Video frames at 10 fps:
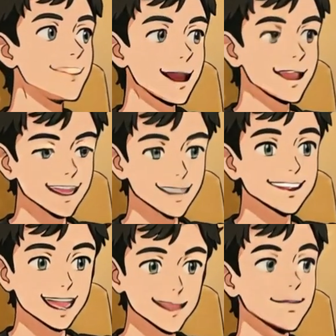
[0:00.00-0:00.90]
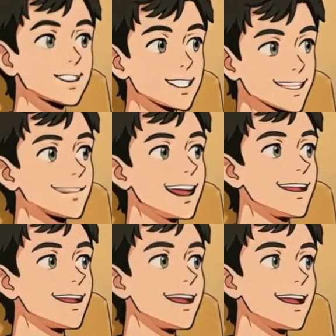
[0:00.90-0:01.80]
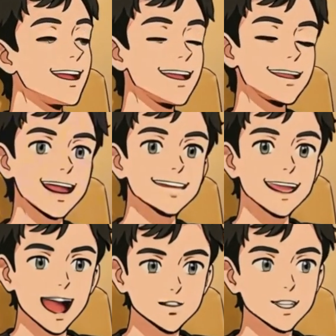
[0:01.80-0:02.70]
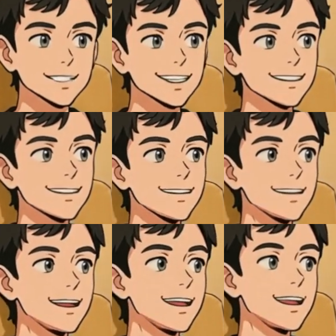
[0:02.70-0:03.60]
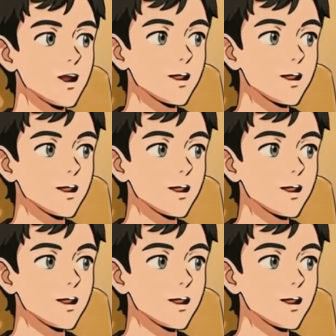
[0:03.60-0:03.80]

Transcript: Understanding ether is crucial to grasping Tesla's technology.